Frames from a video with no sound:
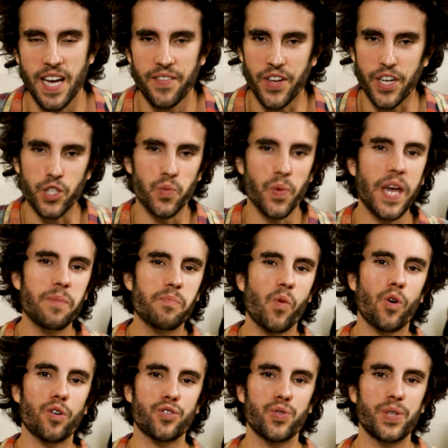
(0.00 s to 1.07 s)
There's way
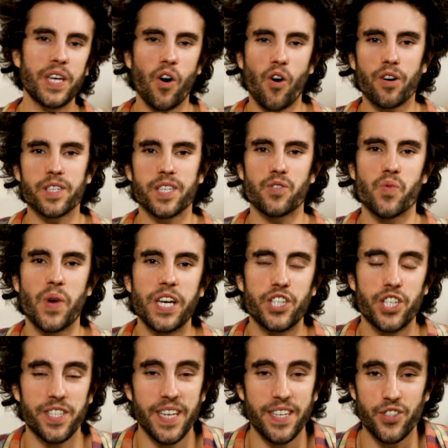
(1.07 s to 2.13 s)
more to the art
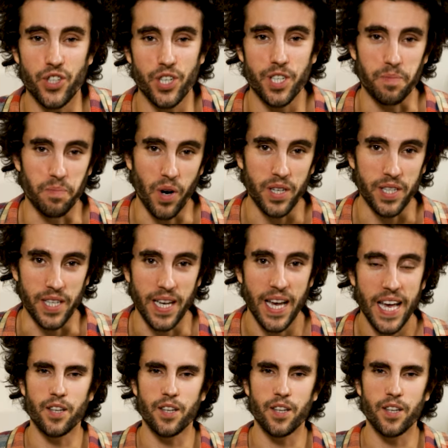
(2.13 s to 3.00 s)
equation than just money.